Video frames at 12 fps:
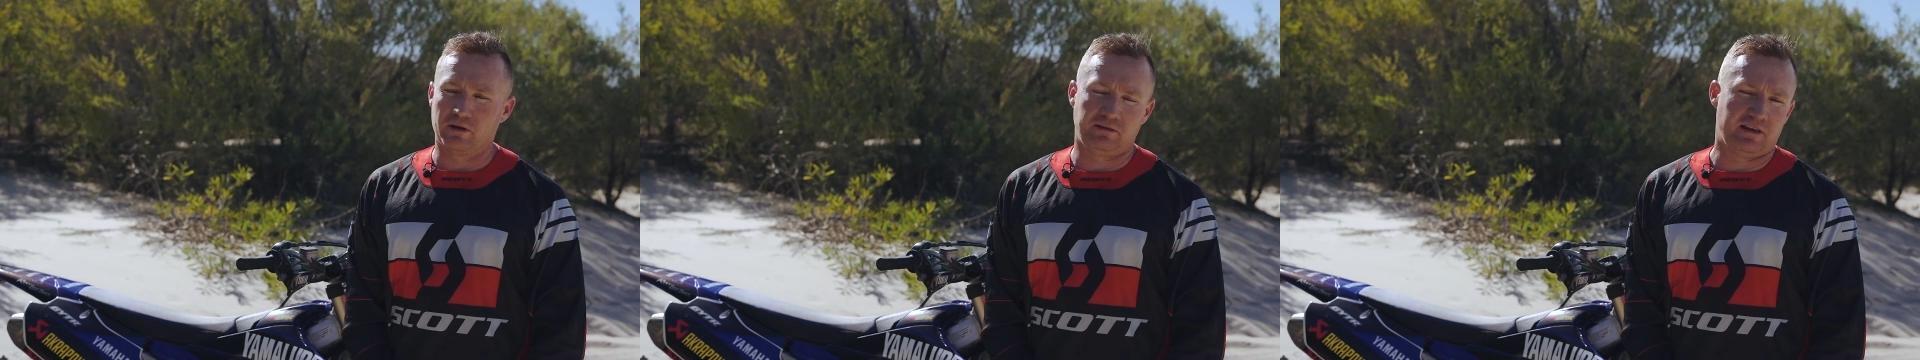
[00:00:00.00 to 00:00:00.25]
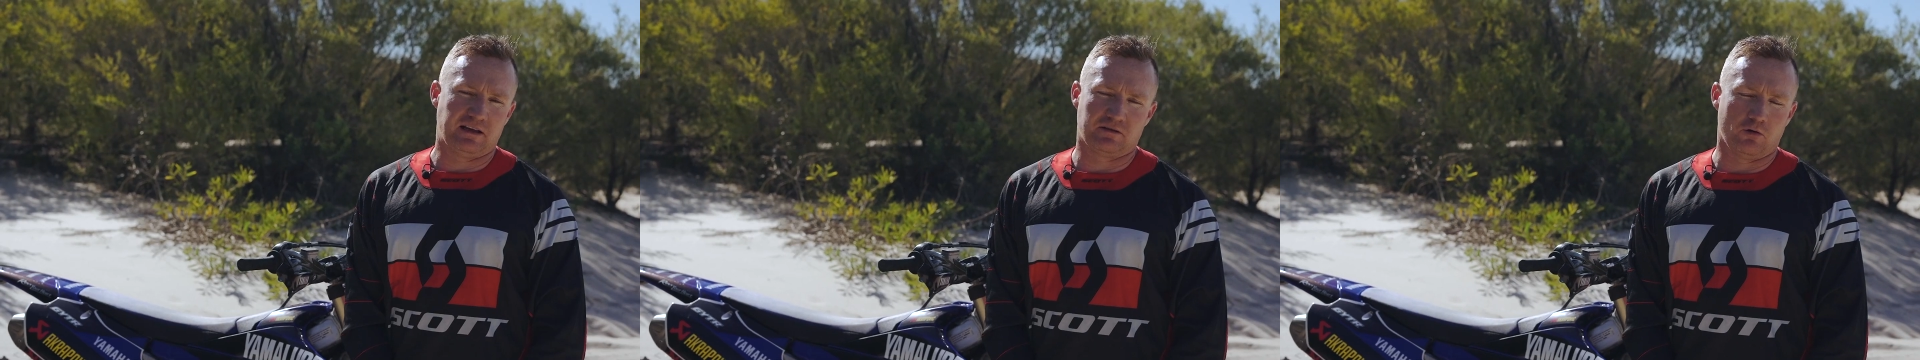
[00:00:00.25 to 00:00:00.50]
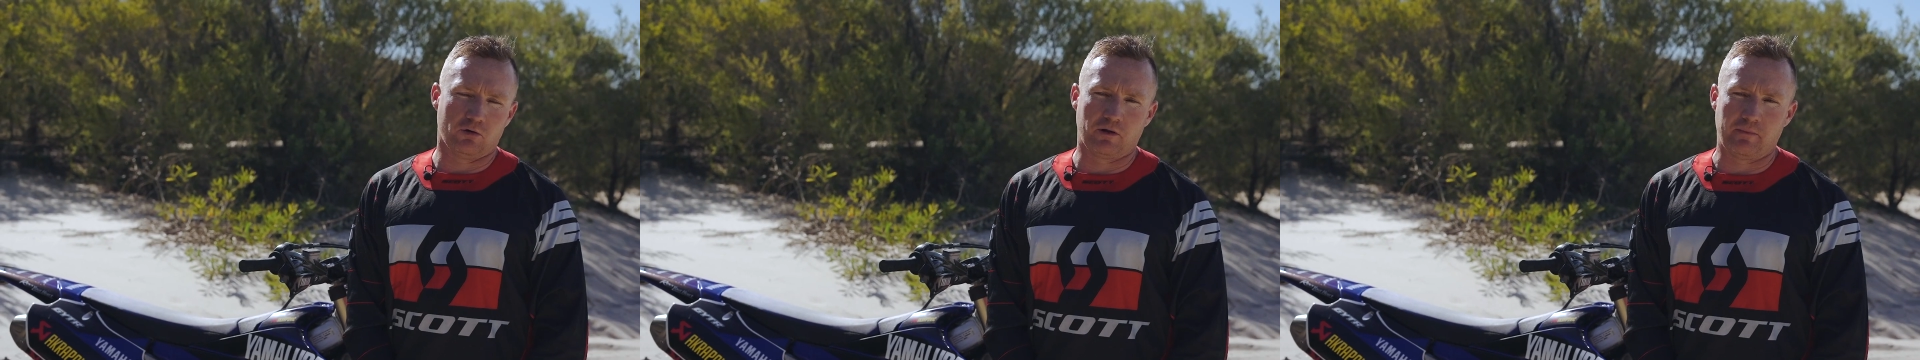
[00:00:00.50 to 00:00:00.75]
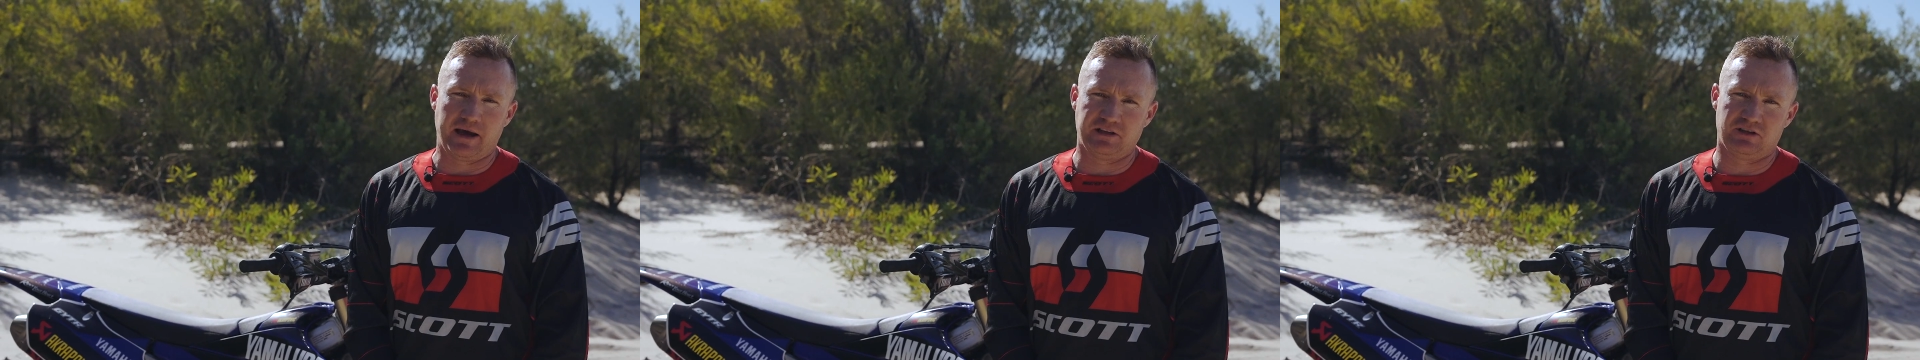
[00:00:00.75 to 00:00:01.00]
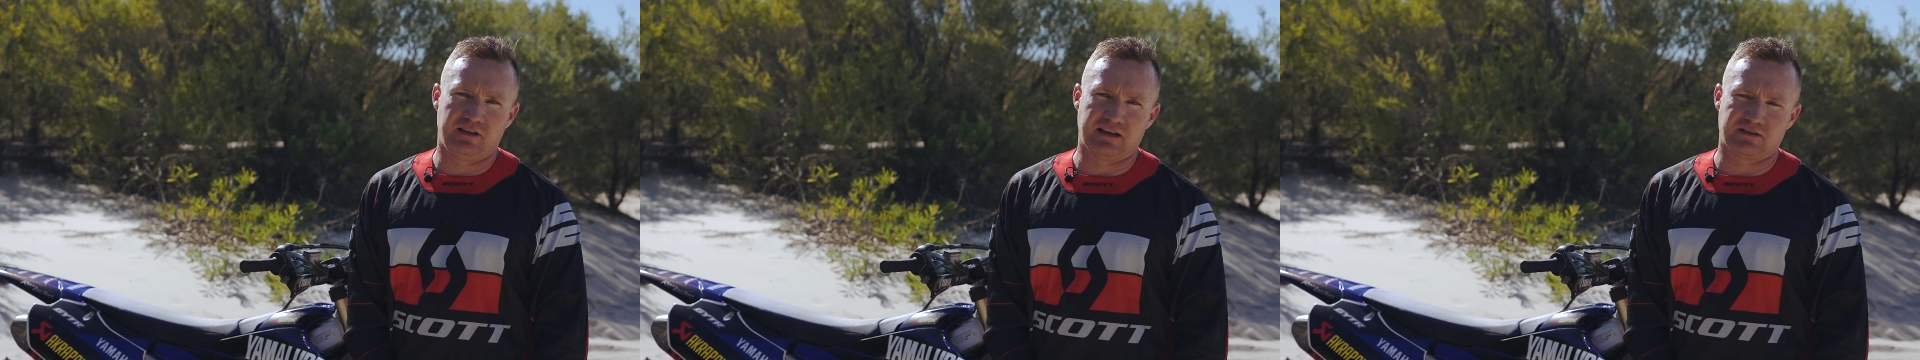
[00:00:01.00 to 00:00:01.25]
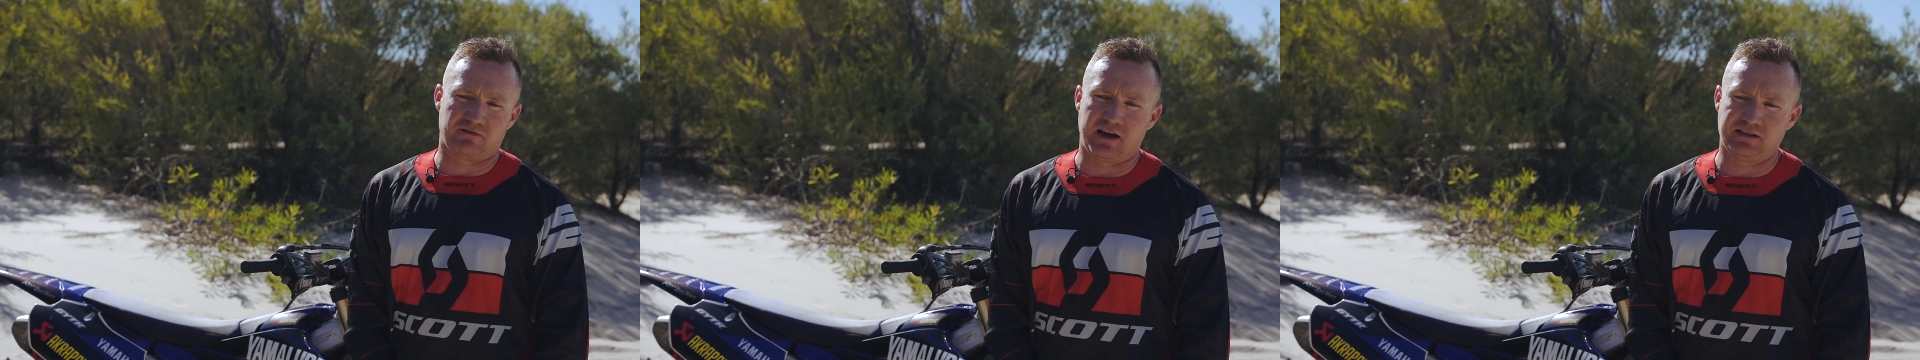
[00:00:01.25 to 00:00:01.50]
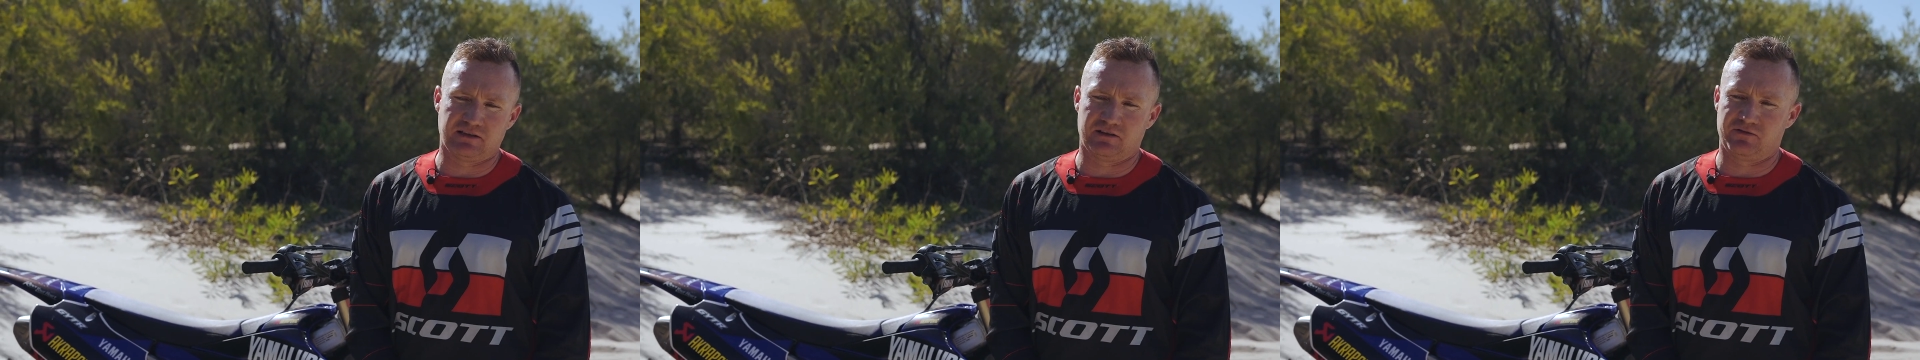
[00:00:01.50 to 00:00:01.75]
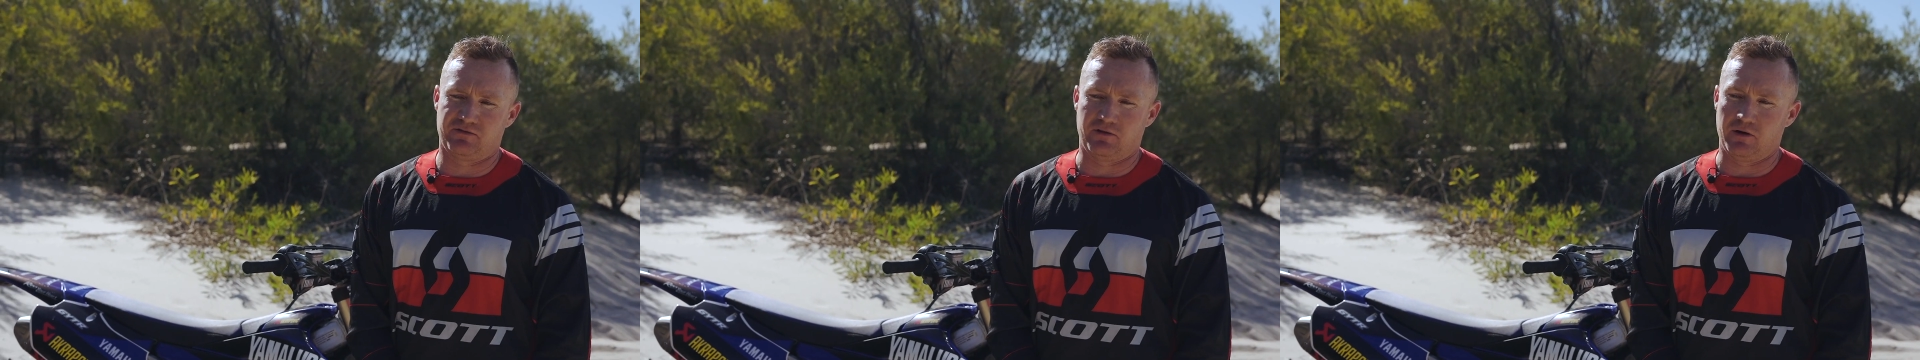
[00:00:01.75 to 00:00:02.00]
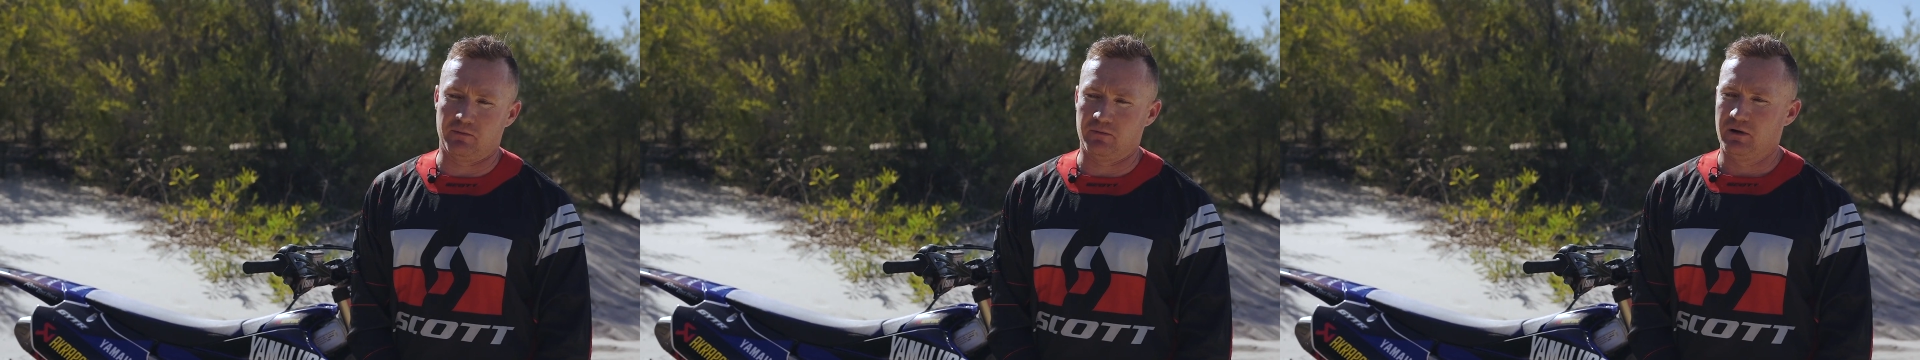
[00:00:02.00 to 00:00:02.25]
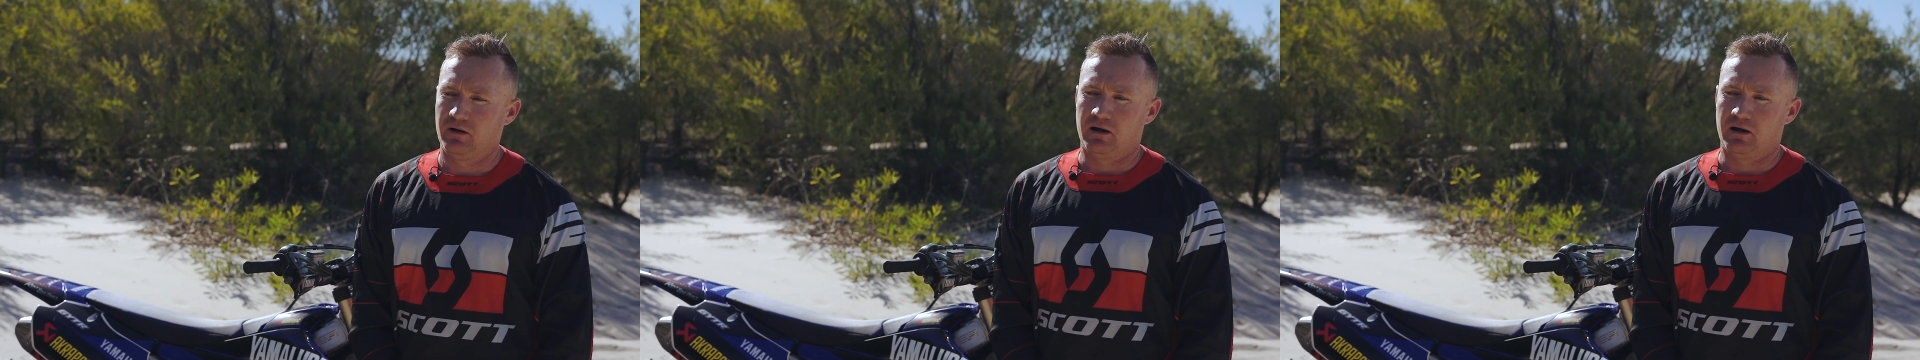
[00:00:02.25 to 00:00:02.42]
the major desert races from